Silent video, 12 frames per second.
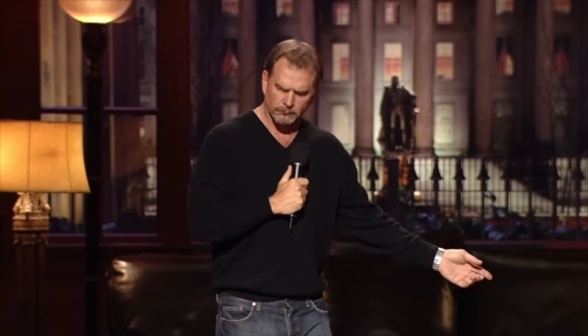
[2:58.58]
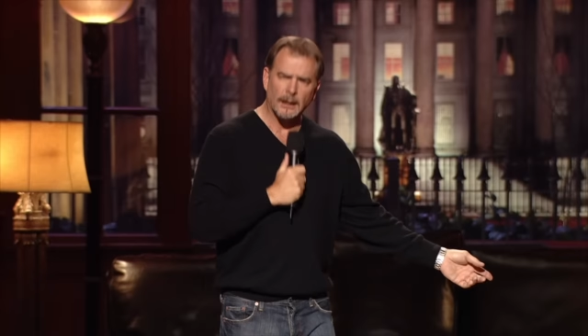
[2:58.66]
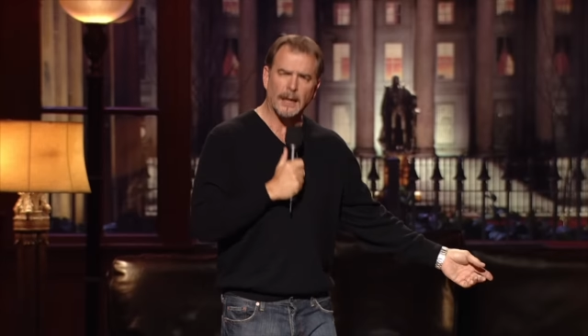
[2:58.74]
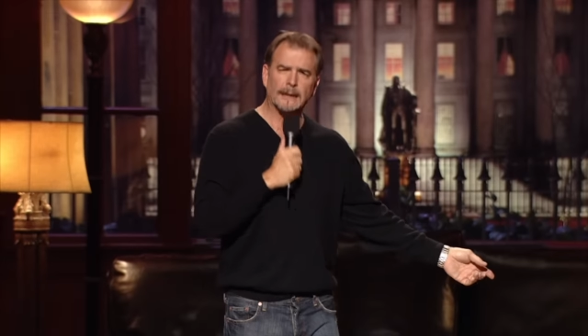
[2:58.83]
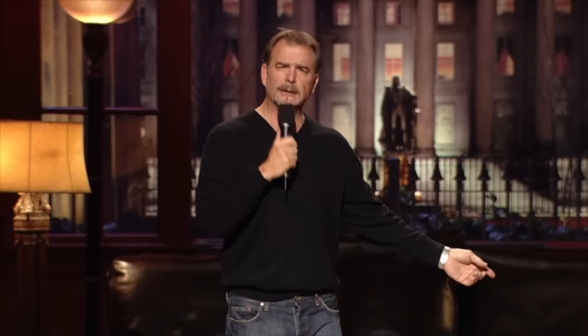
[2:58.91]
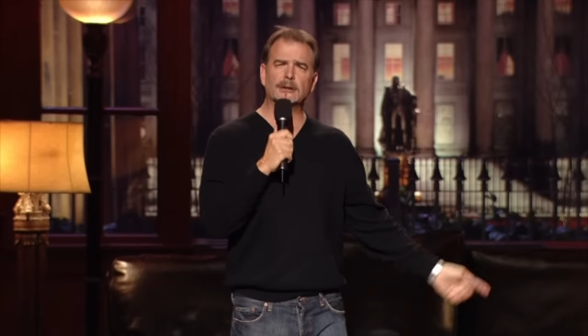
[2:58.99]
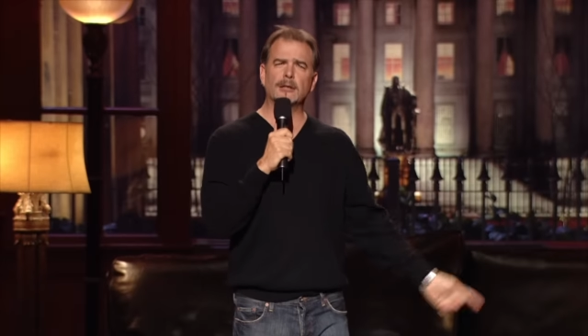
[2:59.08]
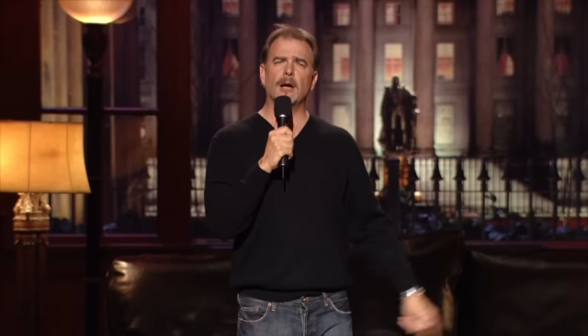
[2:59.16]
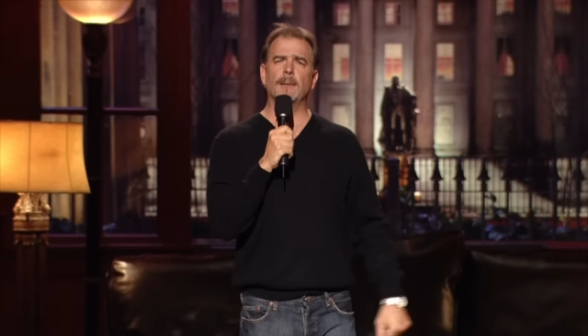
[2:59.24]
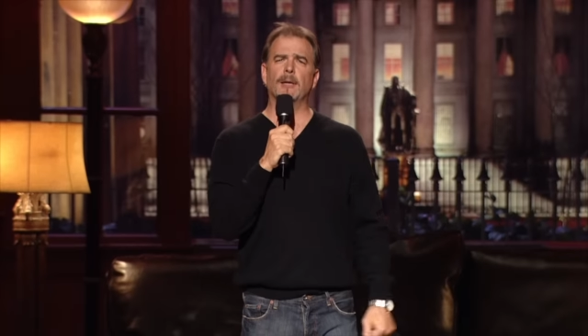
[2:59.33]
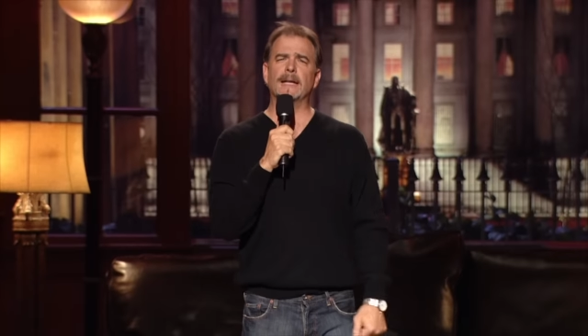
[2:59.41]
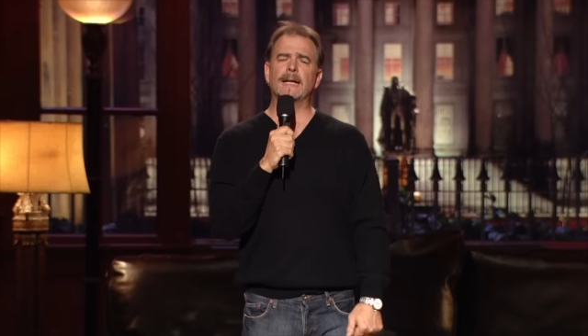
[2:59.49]
I just saw
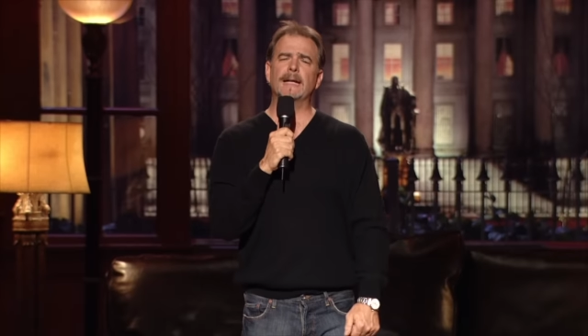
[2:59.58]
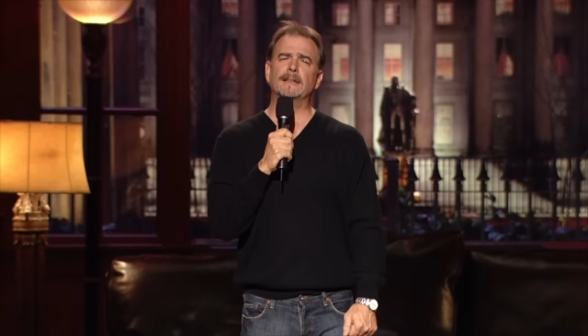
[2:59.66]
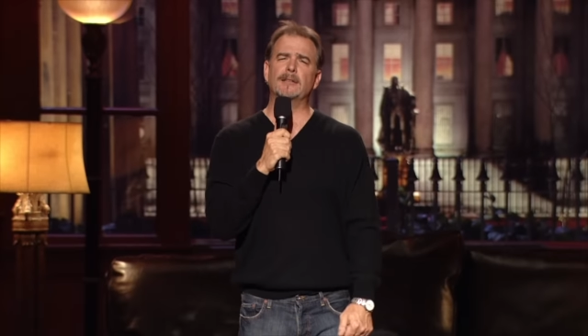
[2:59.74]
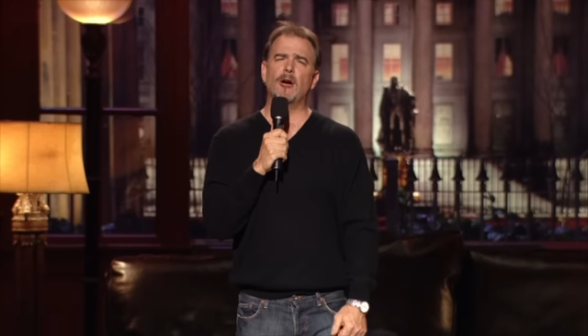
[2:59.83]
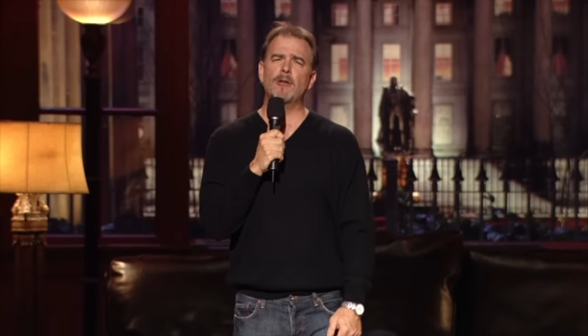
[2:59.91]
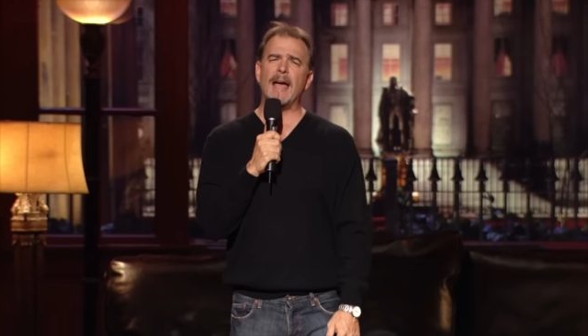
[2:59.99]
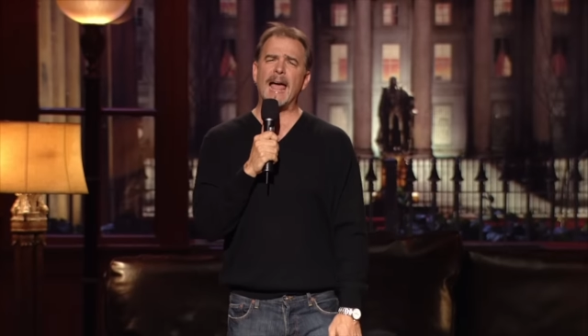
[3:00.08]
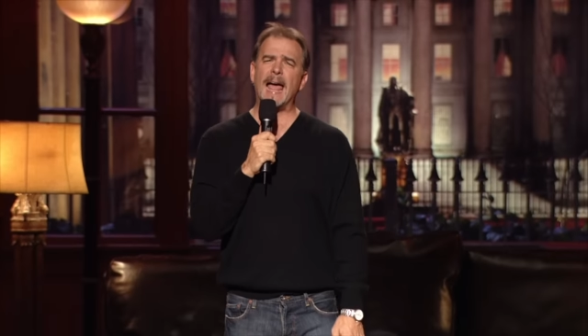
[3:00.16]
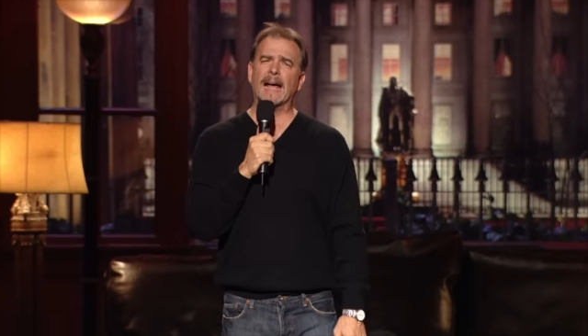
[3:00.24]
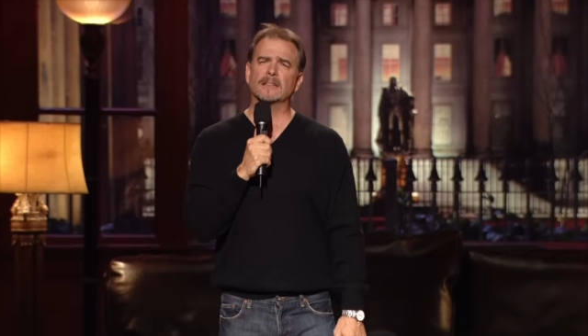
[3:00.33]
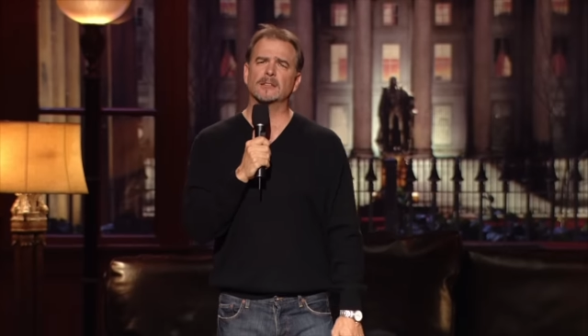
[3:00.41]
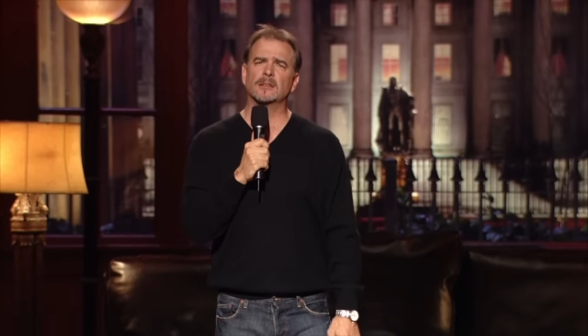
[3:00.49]
him licking his own
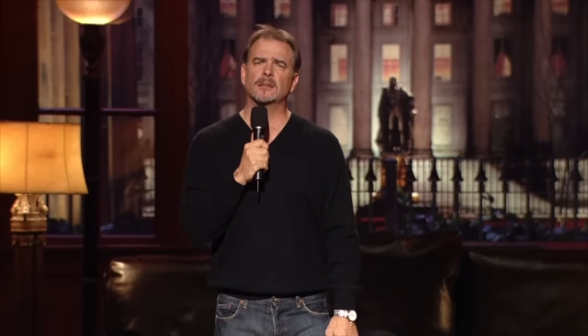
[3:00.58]
ass.